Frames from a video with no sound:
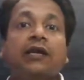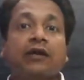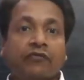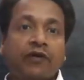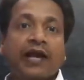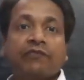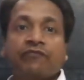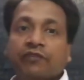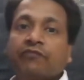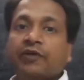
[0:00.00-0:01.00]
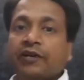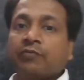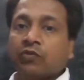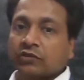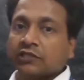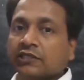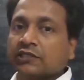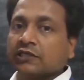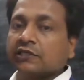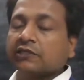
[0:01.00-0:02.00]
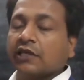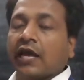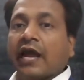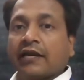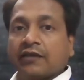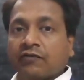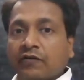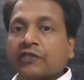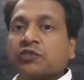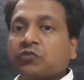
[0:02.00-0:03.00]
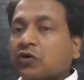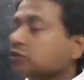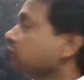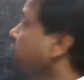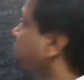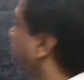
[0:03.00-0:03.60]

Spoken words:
five different processes, and the first process